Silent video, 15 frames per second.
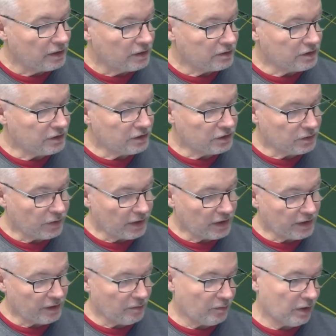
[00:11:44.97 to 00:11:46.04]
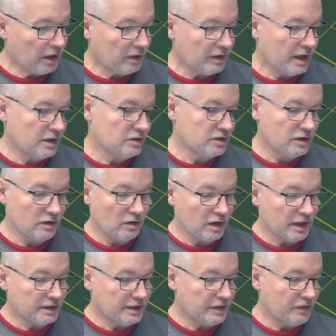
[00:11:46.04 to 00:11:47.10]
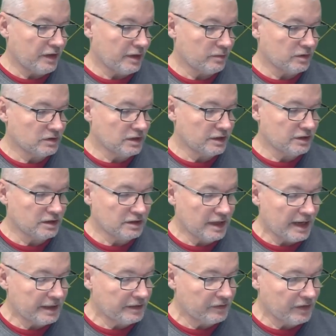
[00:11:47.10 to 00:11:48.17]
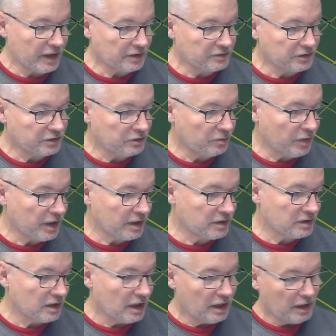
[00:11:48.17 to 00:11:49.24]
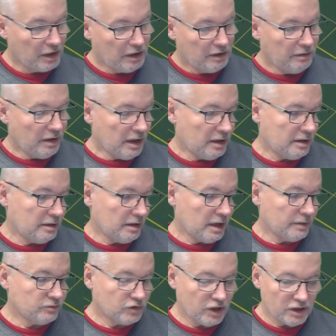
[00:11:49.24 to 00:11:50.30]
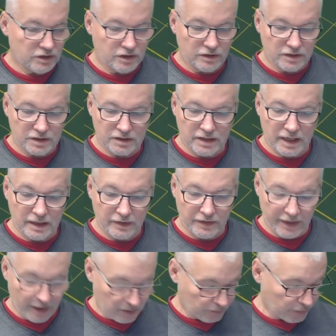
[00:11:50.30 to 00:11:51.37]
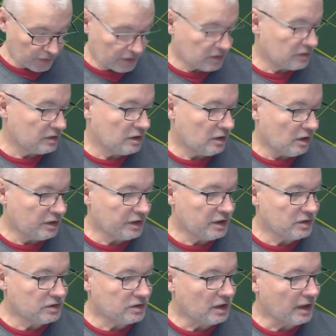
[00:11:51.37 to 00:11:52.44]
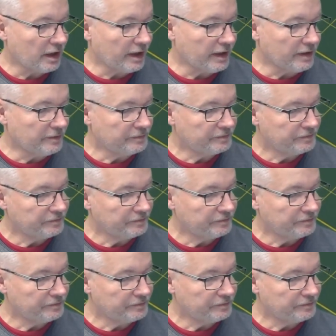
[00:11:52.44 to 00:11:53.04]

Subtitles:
So let's just quickly compile that. You see all I did there was I just added the extra 2 pins. I'm changing the state of the outputs on each delay.